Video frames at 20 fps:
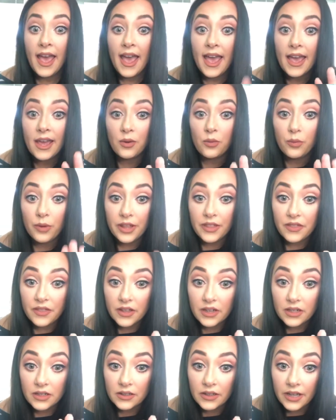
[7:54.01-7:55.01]
And with the
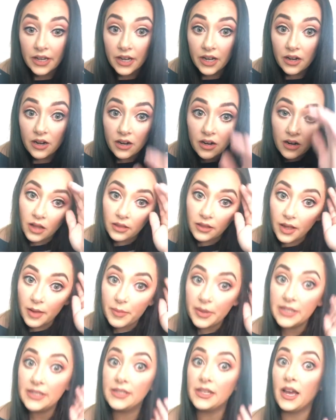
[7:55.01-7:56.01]
clear, let
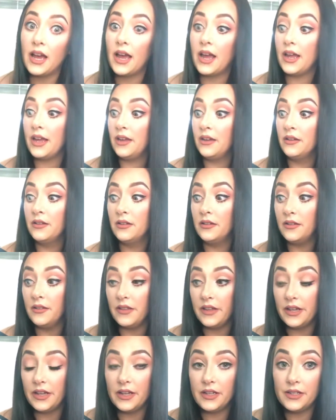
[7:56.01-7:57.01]
me say
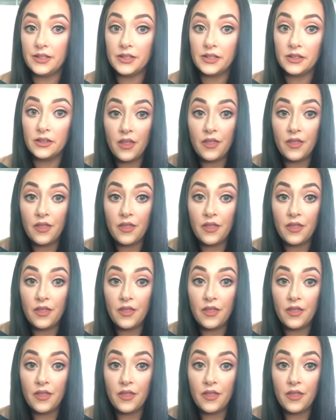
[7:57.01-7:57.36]
this,